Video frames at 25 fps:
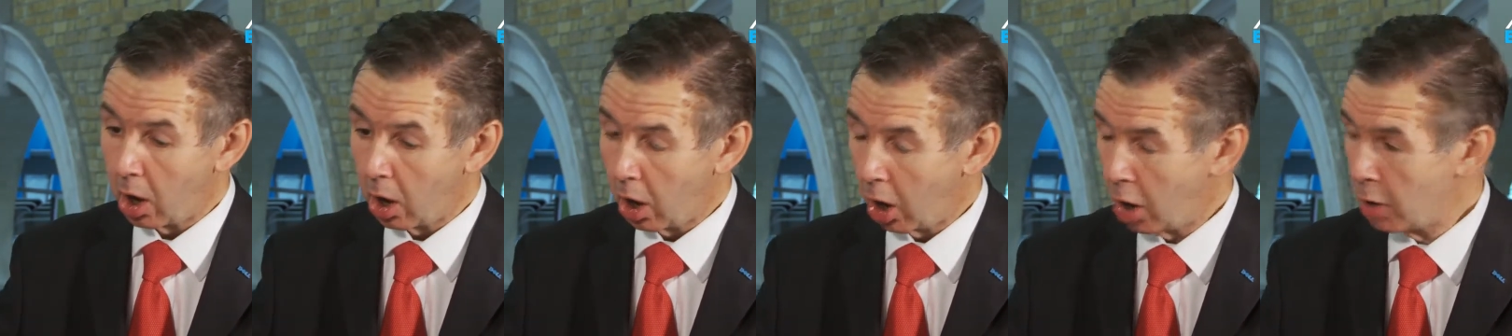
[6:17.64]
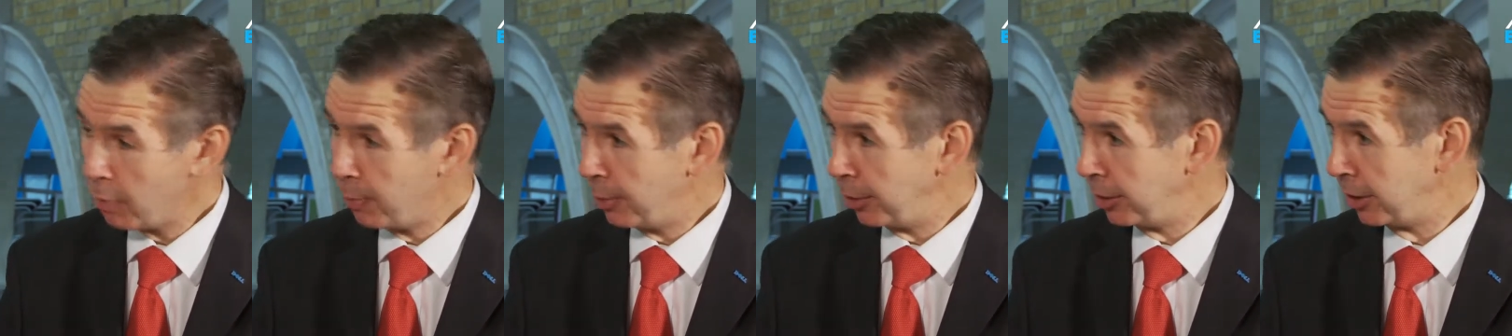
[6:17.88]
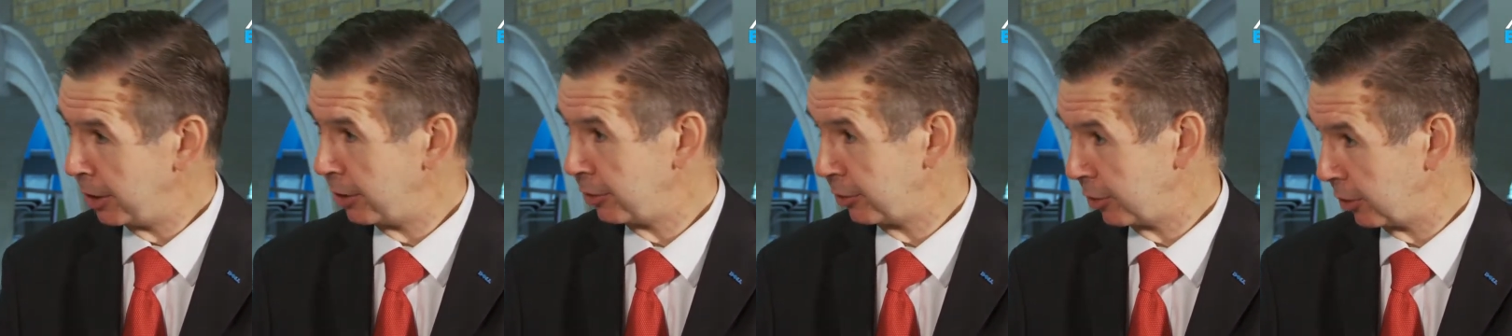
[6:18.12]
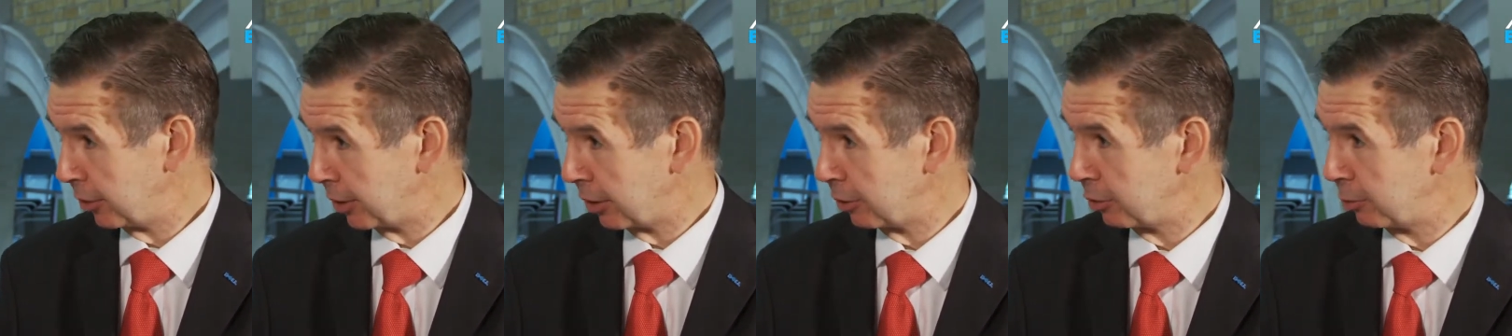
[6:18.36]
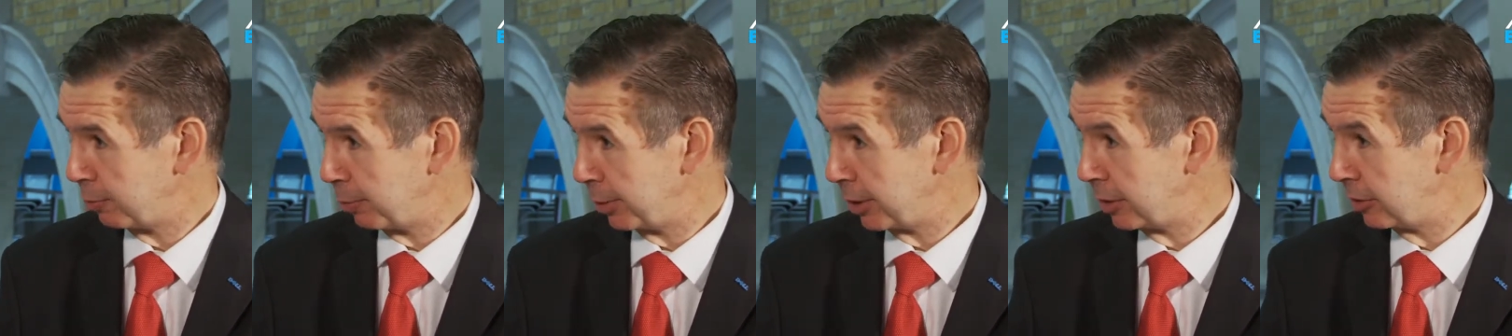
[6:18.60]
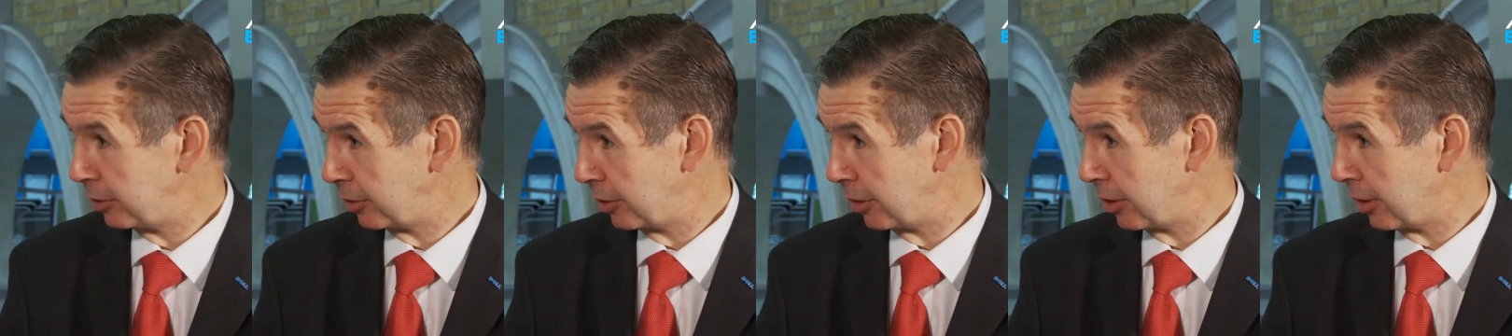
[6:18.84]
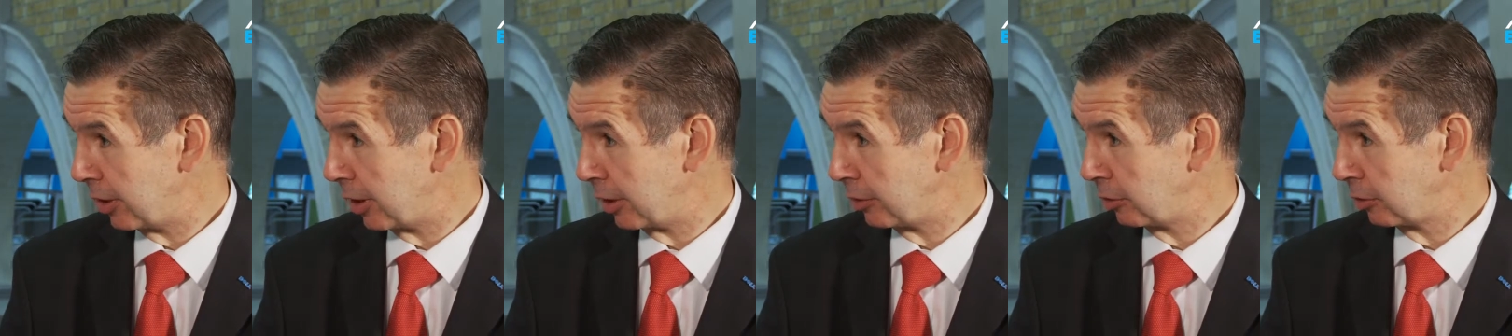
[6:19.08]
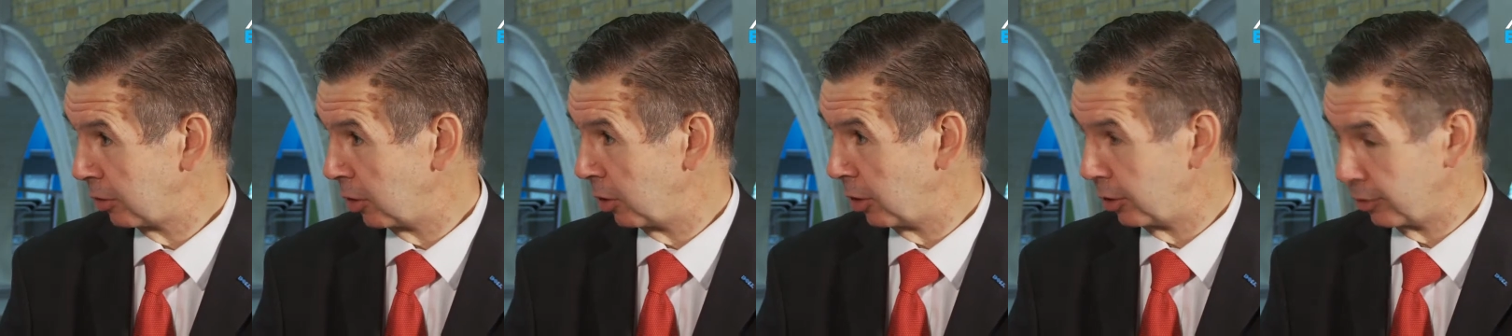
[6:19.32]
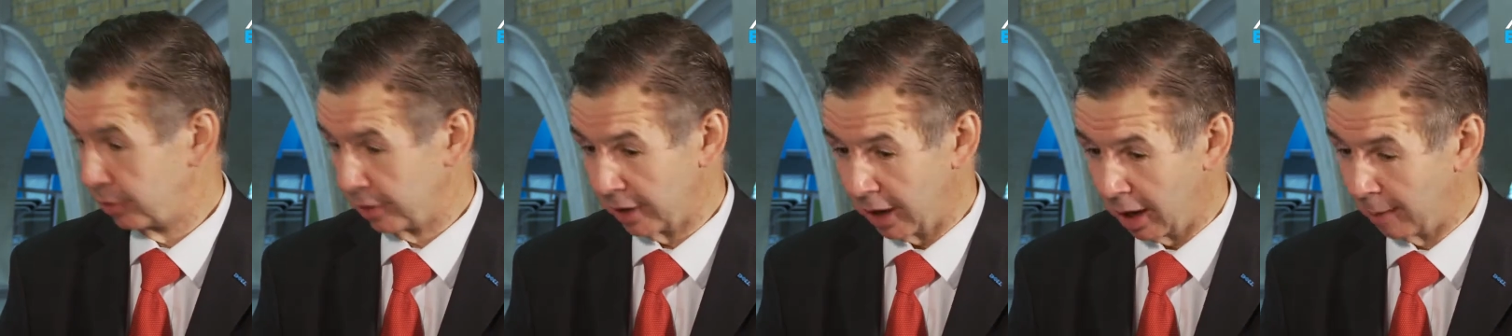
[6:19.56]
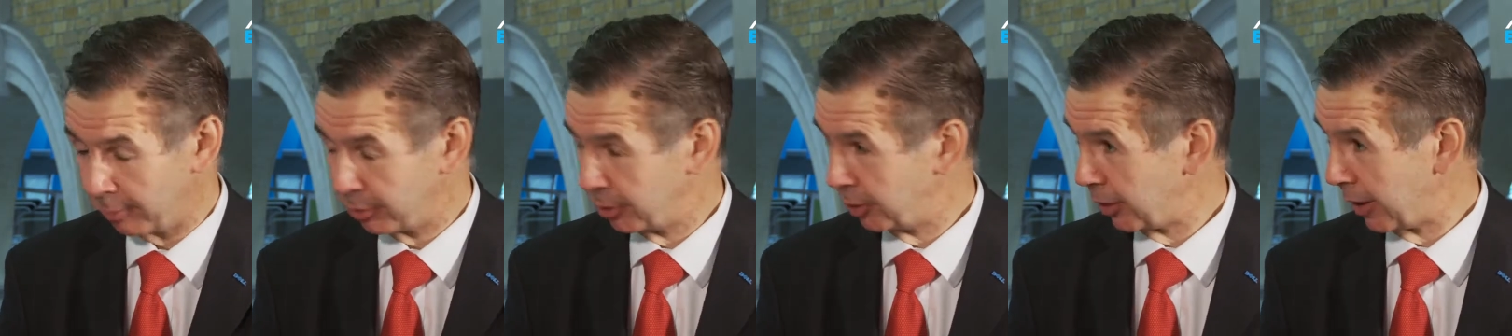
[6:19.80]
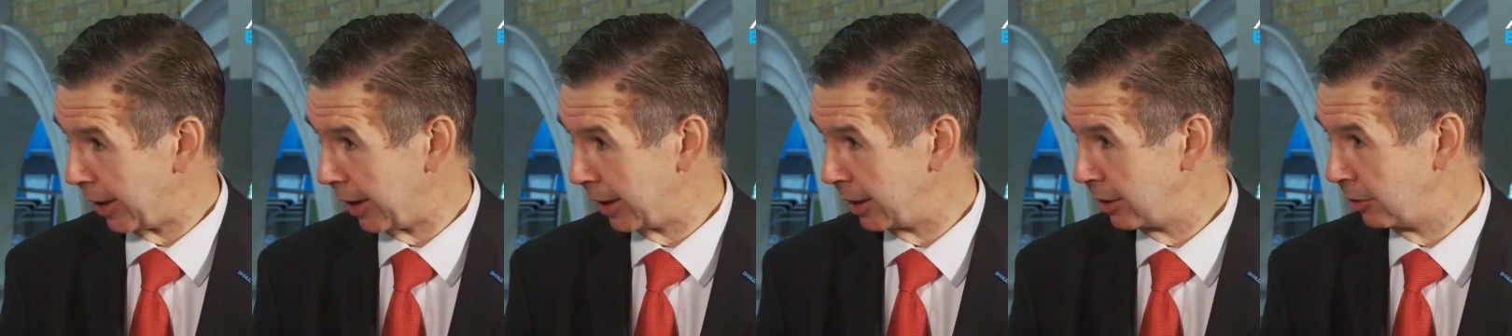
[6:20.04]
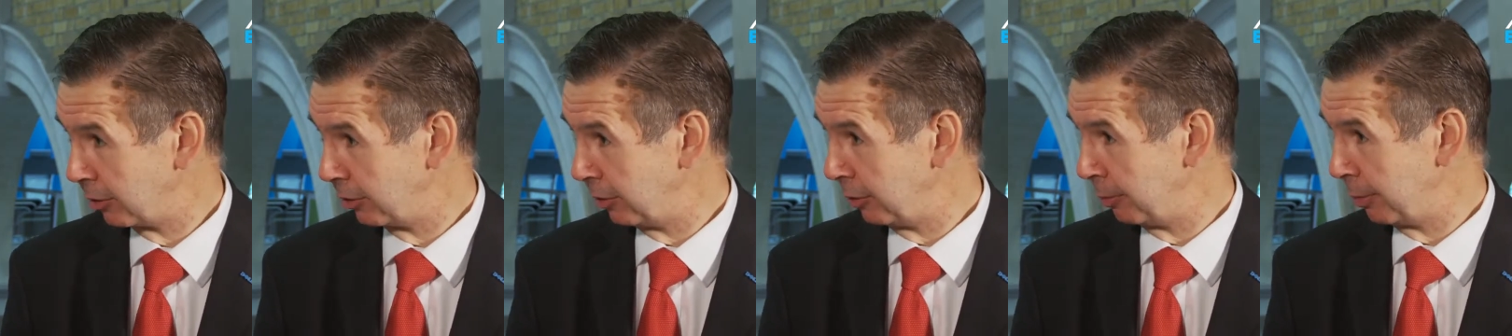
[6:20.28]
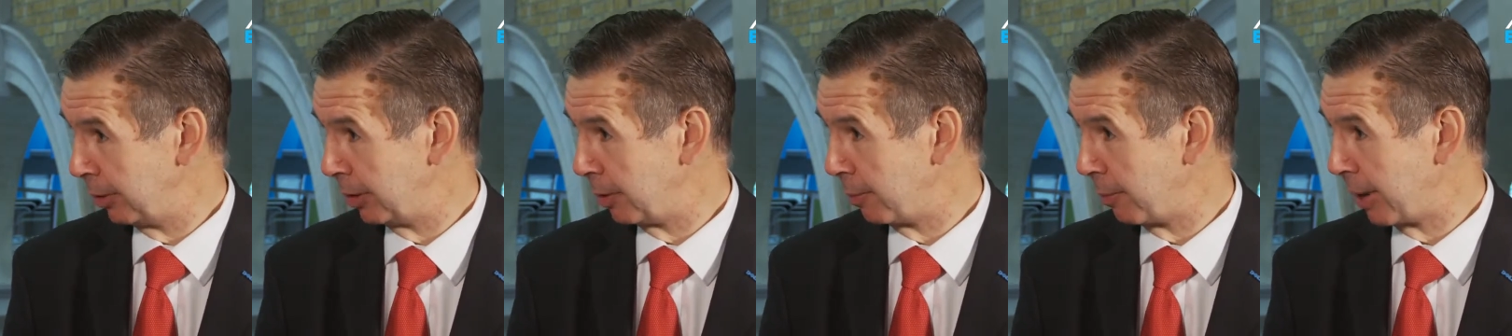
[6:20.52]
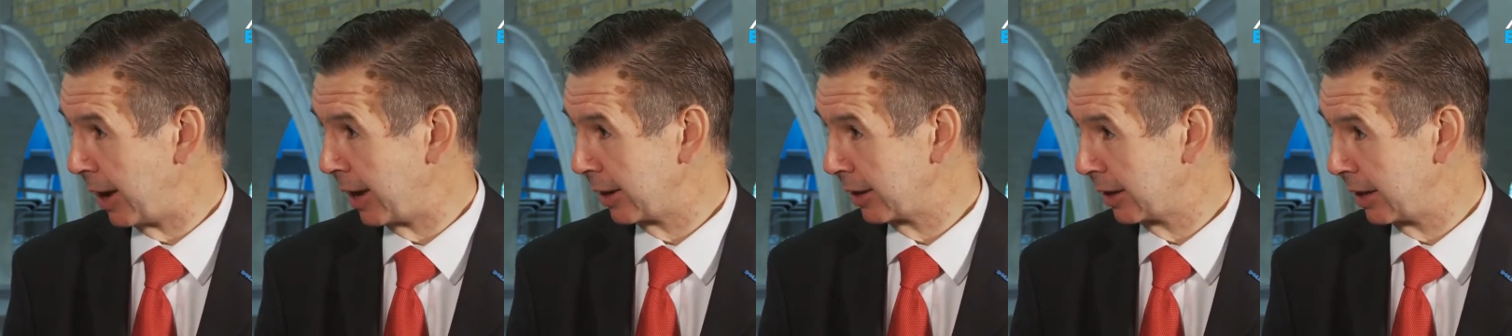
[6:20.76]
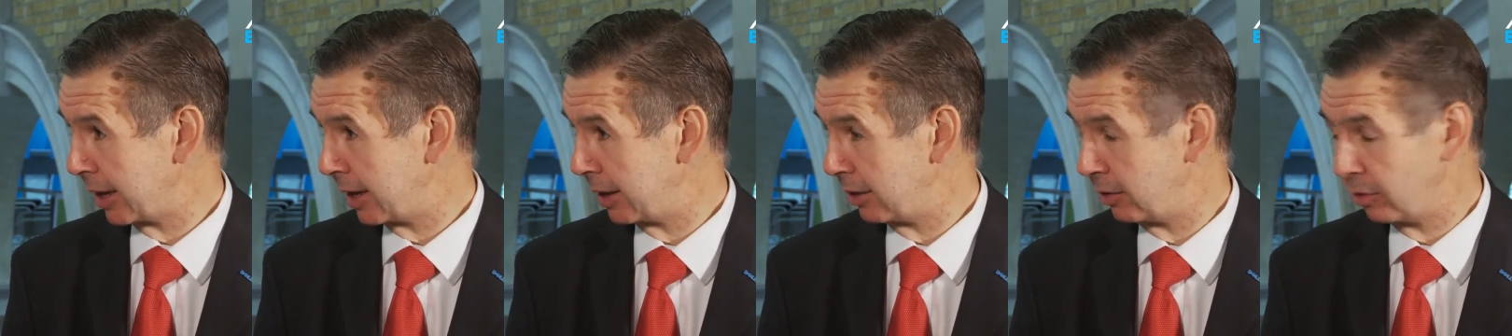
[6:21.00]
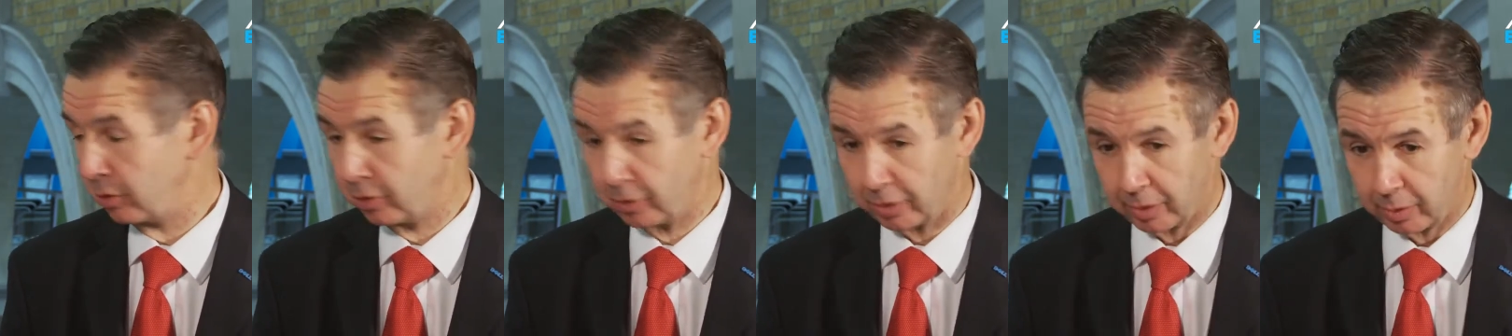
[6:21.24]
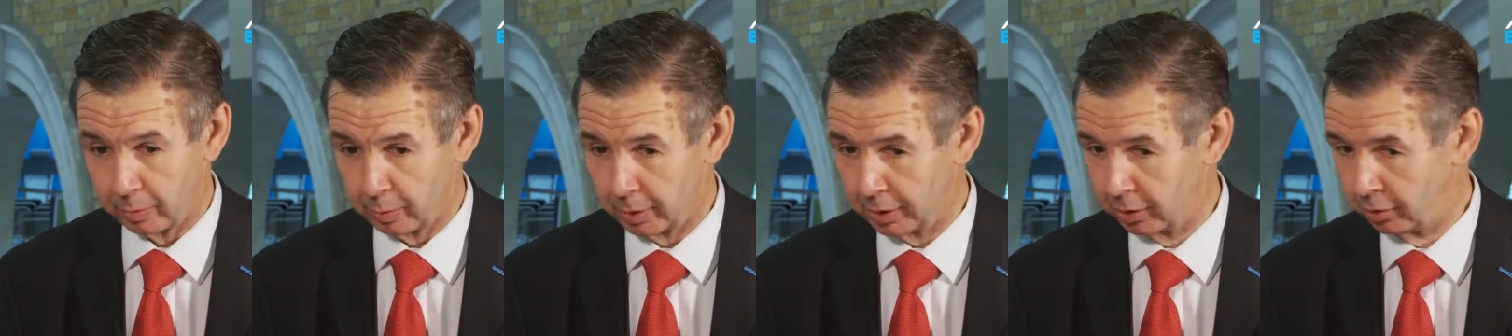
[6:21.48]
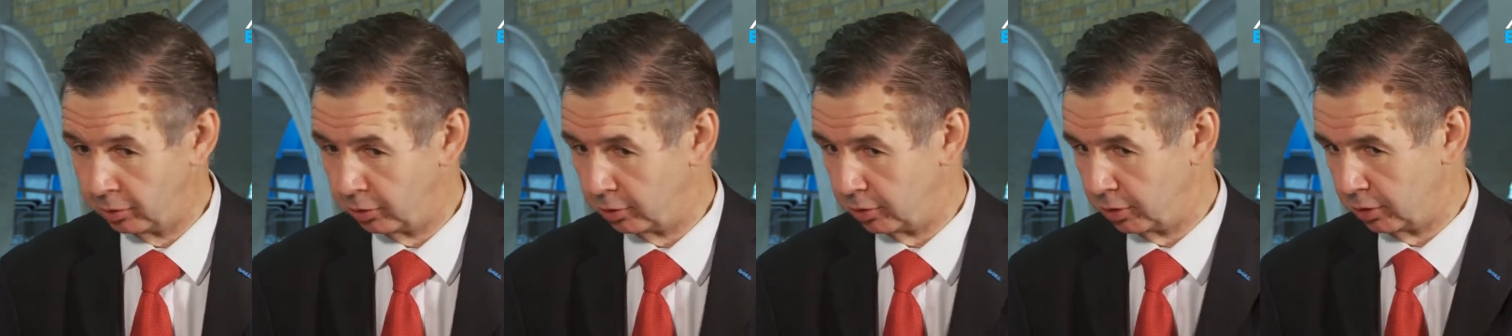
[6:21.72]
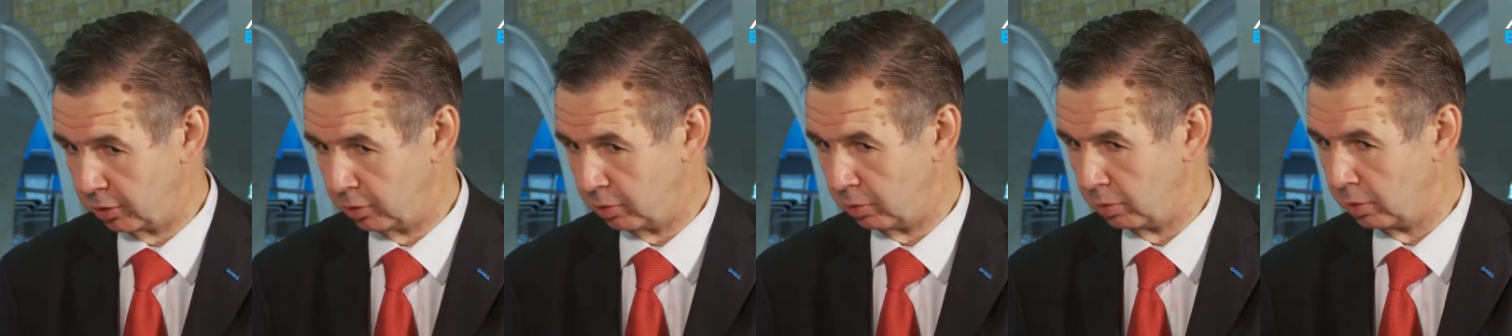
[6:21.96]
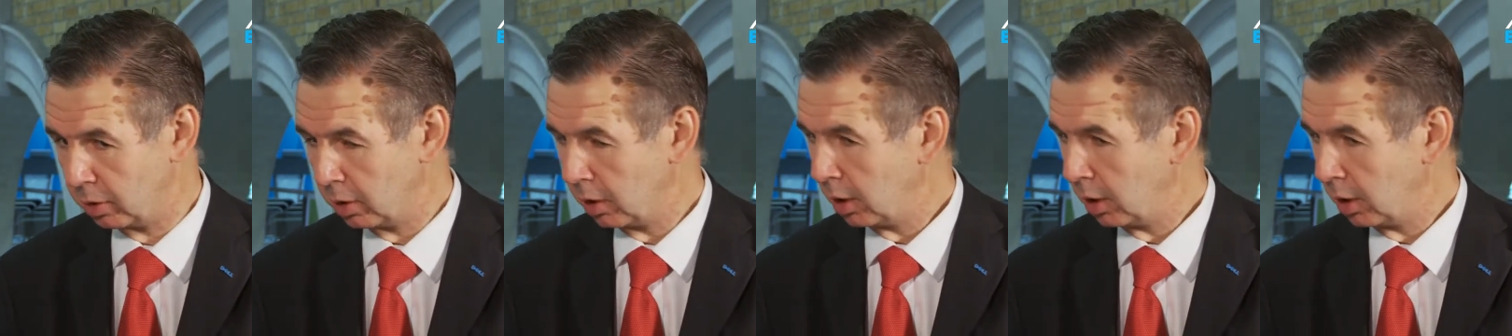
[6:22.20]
openness of those PCI slots, up to 8 of them at the back end, so we can do